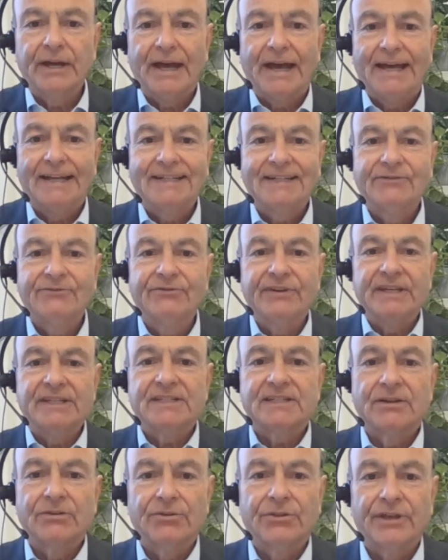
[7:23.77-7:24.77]
and
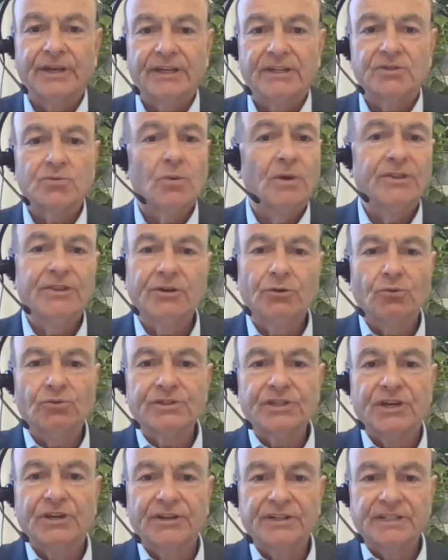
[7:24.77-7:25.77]
invest in things when the
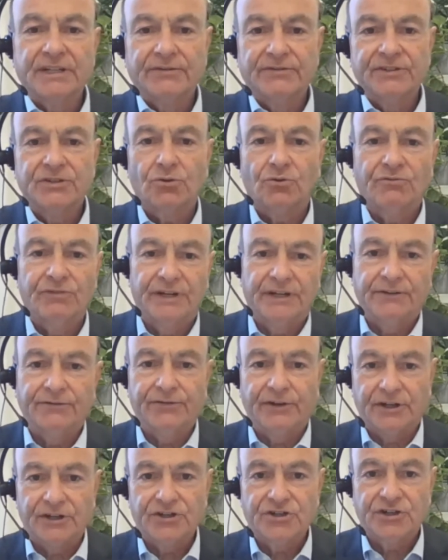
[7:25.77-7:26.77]
alternative is already
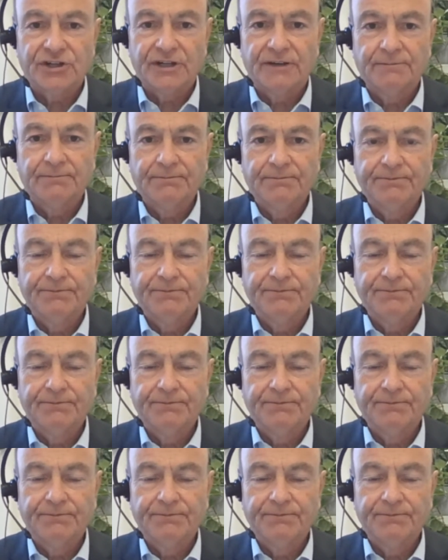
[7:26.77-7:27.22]
functioning.